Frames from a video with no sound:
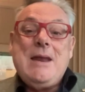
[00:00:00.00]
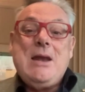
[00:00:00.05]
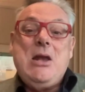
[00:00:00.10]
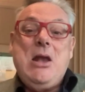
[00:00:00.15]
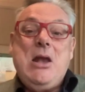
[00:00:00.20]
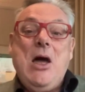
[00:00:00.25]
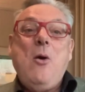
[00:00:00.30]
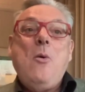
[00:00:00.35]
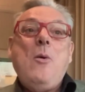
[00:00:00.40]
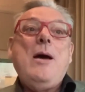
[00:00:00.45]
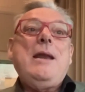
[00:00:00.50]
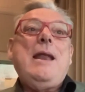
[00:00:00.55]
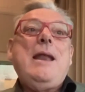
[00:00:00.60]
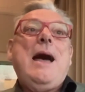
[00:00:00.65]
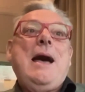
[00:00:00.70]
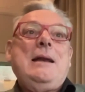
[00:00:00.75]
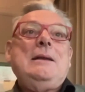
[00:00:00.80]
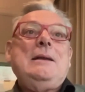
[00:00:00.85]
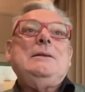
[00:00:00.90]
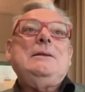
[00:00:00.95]
No one
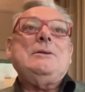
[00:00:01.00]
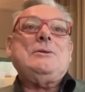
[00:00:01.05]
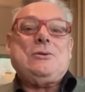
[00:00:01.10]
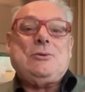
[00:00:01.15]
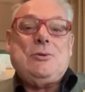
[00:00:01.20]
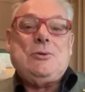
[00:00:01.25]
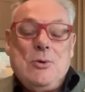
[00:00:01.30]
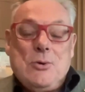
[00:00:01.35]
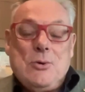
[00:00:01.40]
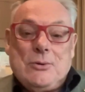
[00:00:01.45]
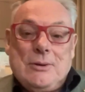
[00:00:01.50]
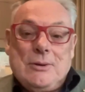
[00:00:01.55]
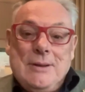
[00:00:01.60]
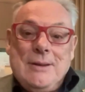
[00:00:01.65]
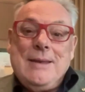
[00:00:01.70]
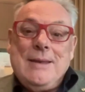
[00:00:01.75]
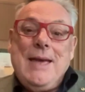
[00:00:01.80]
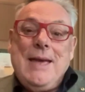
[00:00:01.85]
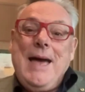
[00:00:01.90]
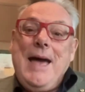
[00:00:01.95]
understood
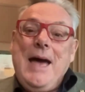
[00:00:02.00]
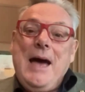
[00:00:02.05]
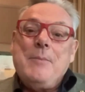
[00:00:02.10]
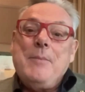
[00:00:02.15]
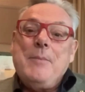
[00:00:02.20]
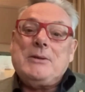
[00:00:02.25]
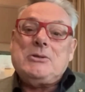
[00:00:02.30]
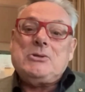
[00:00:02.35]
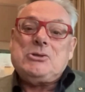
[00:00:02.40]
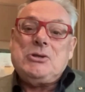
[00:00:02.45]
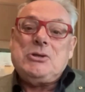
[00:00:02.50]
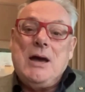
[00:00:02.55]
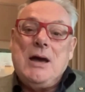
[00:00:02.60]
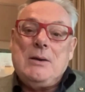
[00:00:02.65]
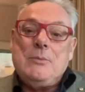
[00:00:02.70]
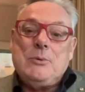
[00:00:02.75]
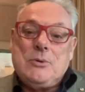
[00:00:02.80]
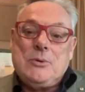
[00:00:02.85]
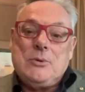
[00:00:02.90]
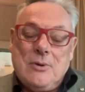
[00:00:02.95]
how much
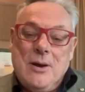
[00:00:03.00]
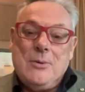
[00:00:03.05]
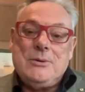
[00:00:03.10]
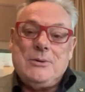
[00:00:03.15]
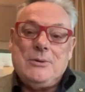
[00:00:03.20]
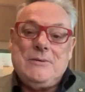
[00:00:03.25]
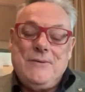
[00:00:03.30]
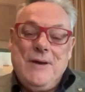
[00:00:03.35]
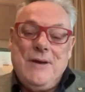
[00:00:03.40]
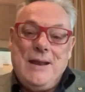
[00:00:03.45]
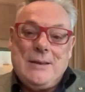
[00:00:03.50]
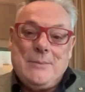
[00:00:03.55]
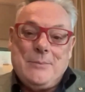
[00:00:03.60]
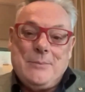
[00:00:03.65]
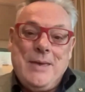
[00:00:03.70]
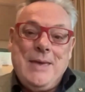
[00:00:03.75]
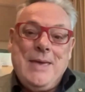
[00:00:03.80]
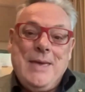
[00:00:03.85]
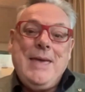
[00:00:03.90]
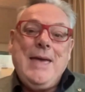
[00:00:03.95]
China would grow and
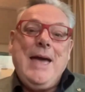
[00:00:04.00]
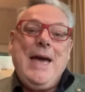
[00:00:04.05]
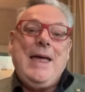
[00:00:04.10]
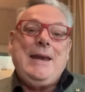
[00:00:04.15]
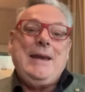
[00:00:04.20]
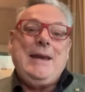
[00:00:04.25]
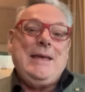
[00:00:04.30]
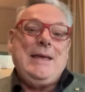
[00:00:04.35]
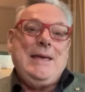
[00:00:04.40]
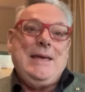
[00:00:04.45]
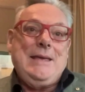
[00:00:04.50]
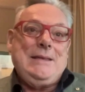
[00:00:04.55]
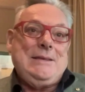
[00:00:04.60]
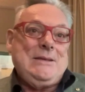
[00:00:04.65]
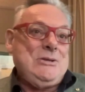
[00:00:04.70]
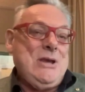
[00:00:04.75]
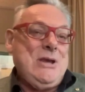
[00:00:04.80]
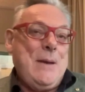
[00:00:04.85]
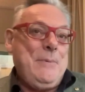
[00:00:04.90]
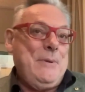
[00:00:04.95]
develop. And
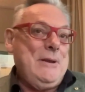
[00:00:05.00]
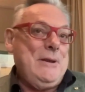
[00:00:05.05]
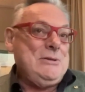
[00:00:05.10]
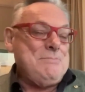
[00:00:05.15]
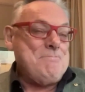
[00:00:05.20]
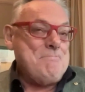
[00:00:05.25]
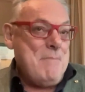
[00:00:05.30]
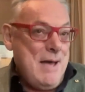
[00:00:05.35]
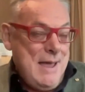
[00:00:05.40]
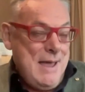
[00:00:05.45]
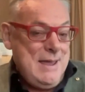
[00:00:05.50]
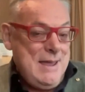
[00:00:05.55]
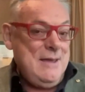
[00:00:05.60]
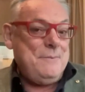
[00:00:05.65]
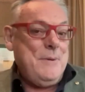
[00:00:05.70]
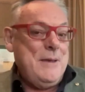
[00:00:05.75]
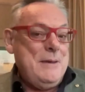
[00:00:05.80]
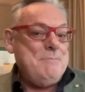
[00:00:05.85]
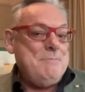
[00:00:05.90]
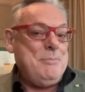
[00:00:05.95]
the Japanese may
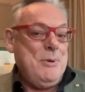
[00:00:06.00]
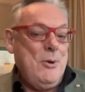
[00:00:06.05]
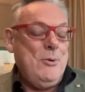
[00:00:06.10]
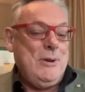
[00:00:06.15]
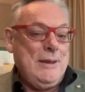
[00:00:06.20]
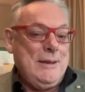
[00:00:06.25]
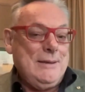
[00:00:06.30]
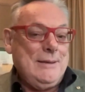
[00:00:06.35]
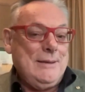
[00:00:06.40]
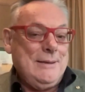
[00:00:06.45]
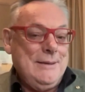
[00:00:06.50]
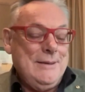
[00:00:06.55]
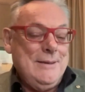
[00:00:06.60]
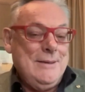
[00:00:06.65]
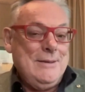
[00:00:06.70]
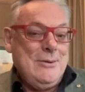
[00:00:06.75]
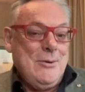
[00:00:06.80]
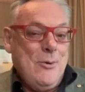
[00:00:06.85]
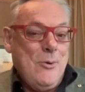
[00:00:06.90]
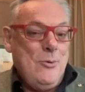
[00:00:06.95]
have been building
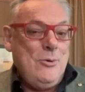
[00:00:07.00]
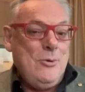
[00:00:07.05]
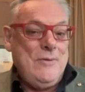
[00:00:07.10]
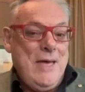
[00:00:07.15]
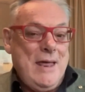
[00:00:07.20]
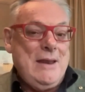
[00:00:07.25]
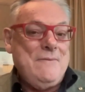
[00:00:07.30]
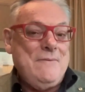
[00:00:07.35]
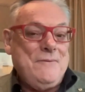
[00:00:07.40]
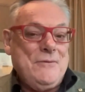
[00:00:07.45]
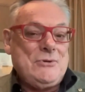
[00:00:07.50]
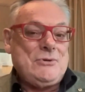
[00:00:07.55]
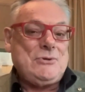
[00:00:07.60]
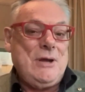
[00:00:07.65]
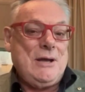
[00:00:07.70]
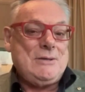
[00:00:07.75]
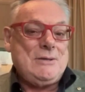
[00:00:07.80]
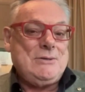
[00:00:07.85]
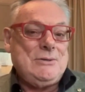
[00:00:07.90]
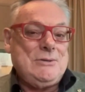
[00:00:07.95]
all of that
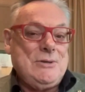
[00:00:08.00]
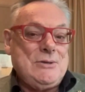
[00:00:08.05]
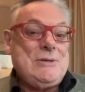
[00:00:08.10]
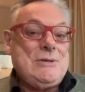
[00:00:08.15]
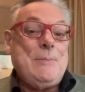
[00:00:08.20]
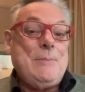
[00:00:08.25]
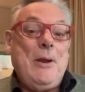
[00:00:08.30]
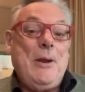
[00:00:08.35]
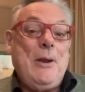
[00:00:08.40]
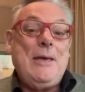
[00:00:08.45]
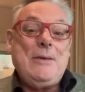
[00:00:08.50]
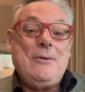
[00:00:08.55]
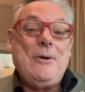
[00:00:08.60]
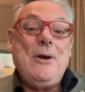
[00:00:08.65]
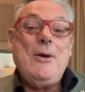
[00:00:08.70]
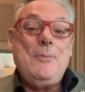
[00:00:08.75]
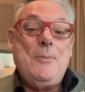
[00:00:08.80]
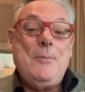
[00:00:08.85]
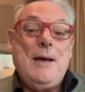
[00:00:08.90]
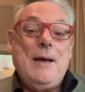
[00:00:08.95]
infrastructure to supply their
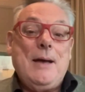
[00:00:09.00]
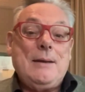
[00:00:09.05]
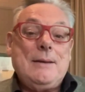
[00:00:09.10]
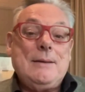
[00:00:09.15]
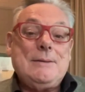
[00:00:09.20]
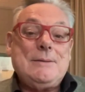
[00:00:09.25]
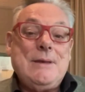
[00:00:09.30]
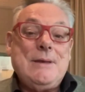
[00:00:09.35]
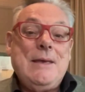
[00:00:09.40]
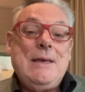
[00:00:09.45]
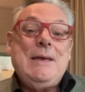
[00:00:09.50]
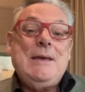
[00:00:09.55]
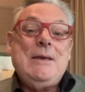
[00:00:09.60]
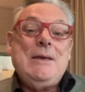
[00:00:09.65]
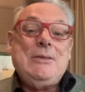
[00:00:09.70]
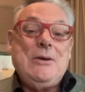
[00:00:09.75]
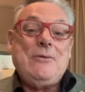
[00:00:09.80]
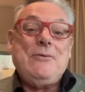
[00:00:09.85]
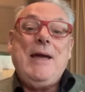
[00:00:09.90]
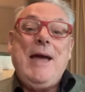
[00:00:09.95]
own markets.
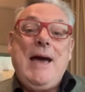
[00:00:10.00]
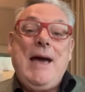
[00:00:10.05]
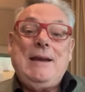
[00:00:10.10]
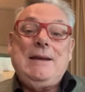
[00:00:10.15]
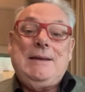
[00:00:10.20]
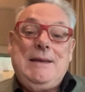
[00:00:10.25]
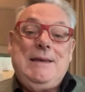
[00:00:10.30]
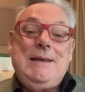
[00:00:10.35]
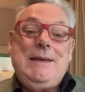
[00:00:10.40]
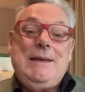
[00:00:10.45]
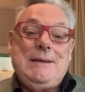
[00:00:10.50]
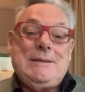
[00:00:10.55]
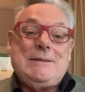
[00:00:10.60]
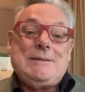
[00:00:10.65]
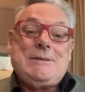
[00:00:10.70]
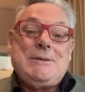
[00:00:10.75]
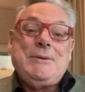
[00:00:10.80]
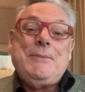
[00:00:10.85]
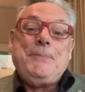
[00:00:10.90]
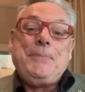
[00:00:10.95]
The reality
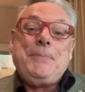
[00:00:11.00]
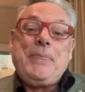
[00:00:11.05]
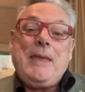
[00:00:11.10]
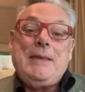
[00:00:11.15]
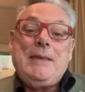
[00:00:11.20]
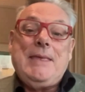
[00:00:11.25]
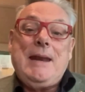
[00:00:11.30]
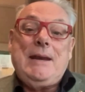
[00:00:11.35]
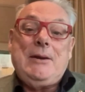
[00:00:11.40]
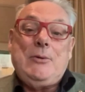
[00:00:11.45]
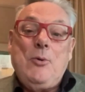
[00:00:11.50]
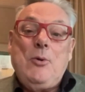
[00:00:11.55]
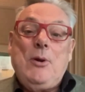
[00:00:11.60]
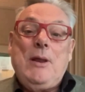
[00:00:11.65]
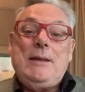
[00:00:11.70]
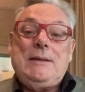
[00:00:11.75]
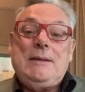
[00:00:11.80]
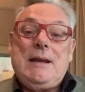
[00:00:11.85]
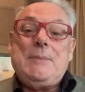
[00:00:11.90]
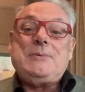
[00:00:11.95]
is that it all
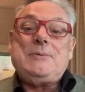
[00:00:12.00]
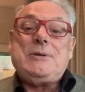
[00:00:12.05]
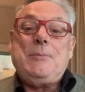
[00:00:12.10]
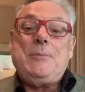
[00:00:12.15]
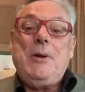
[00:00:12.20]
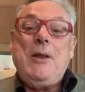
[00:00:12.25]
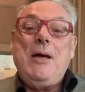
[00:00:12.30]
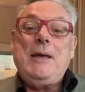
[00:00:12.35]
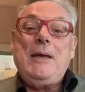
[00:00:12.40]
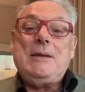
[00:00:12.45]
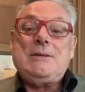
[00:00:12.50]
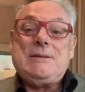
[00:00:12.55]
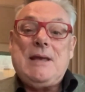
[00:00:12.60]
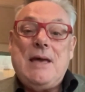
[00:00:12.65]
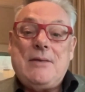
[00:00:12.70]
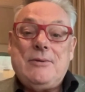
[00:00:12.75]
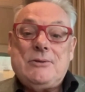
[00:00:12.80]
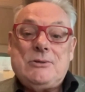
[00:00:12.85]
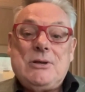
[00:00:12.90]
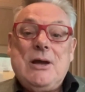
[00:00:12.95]
ended up supplying
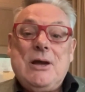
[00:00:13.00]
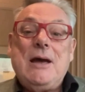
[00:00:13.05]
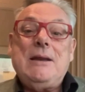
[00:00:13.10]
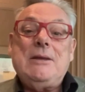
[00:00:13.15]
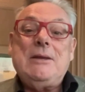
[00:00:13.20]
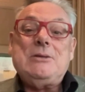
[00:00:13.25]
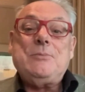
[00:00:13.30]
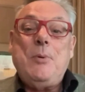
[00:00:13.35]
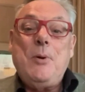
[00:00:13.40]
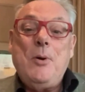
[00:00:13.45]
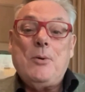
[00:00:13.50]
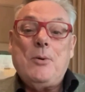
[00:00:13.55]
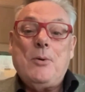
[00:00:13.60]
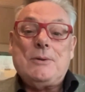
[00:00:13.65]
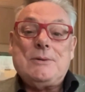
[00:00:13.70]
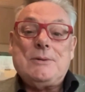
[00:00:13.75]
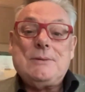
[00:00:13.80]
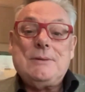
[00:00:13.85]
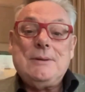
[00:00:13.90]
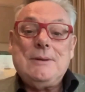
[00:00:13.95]
southern Chinese
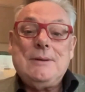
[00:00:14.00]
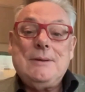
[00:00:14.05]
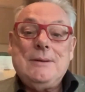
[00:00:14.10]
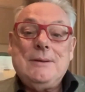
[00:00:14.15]
ports